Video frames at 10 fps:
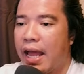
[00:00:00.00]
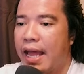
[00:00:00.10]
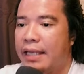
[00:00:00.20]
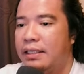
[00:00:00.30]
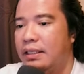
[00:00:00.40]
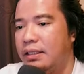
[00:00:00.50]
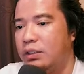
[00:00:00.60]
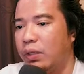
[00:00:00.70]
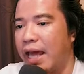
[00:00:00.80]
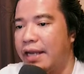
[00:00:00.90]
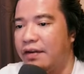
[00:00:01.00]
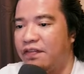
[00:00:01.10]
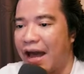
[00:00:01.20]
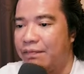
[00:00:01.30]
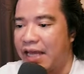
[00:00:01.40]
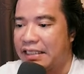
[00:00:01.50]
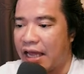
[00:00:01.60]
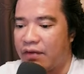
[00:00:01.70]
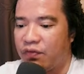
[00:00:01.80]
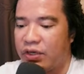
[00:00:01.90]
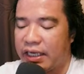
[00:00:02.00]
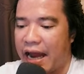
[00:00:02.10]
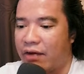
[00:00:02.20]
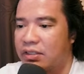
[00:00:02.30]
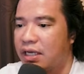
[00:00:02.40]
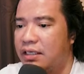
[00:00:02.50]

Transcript: And this will end in 5 days and 14 hours.